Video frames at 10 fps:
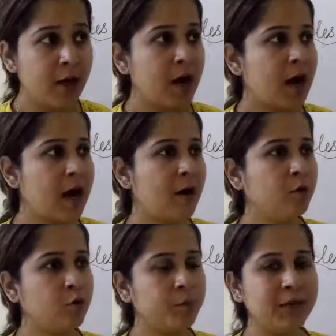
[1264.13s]
how
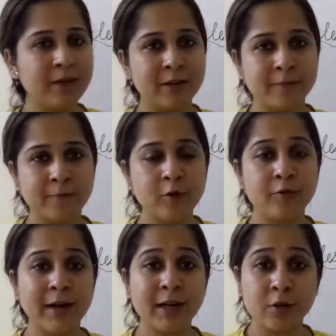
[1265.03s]
to be careful
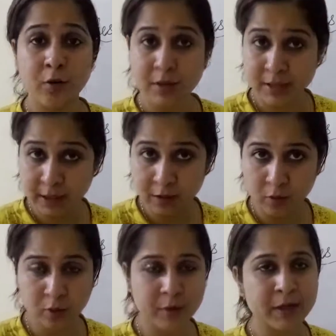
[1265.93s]
while crossing the
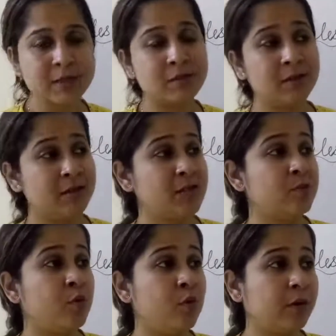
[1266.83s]
road, because it is
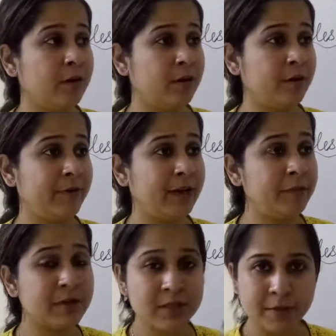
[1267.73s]
more very
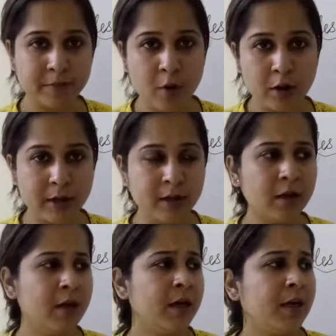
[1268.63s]
much important.
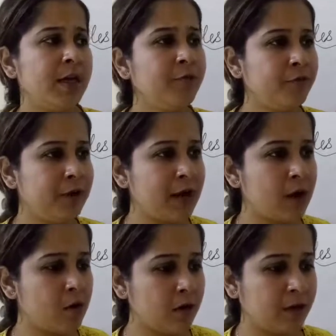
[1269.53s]
If we are
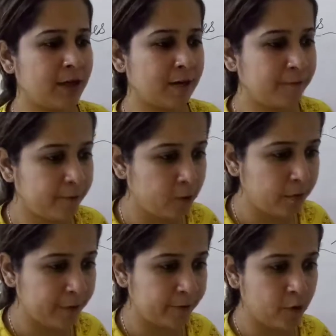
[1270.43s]
not careful
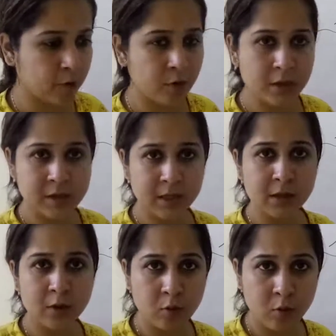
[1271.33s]
before crossing
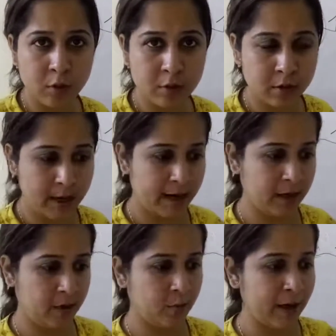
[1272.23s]
the road
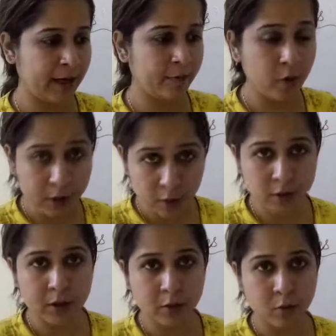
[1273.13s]
and while walking on
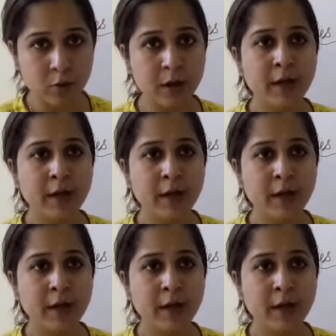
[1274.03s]
the road,